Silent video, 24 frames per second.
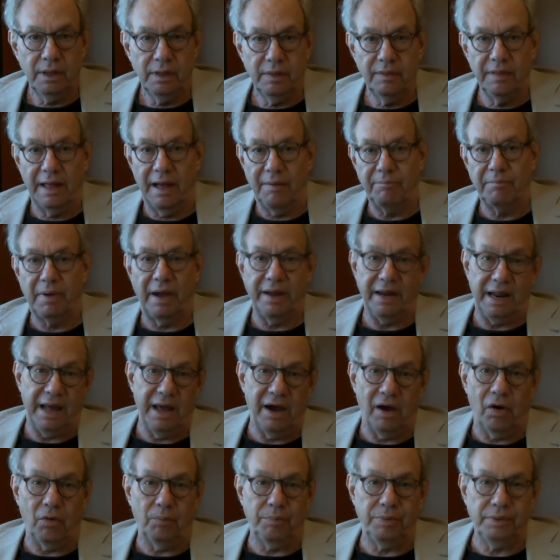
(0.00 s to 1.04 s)
that might
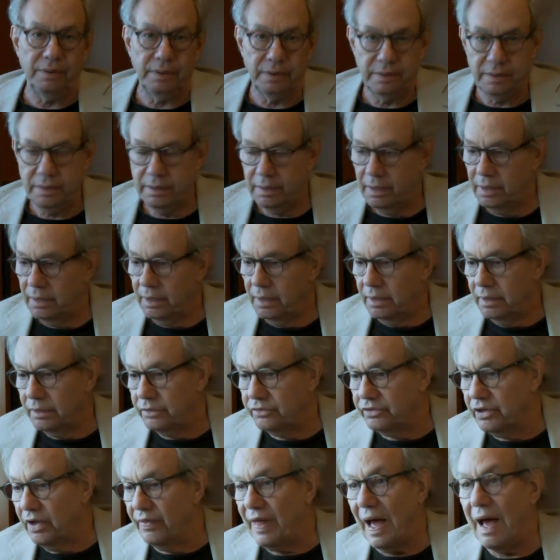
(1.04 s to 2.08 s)
help.
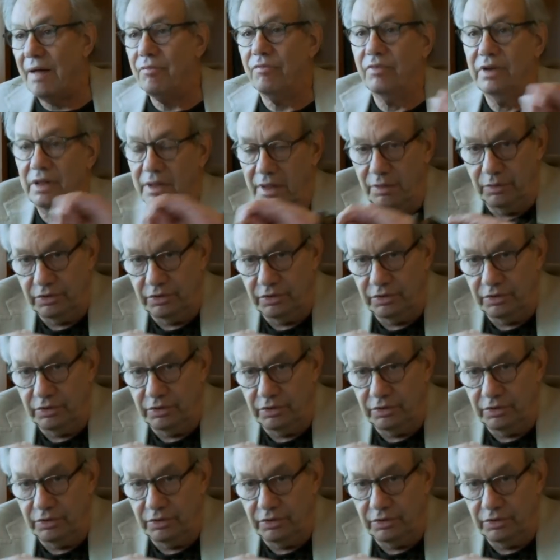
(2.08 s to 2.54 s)
So that really